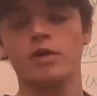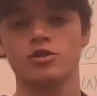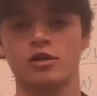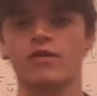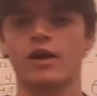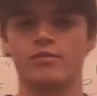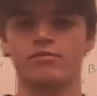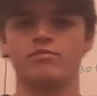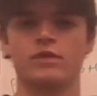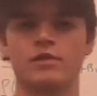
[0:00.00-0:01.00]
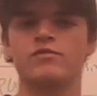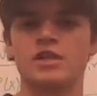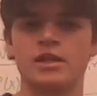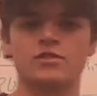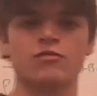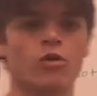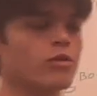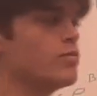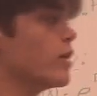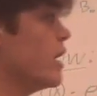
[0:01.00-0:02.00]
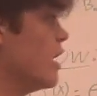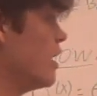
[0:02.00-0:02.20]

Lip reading: not sure if I had said this formally, but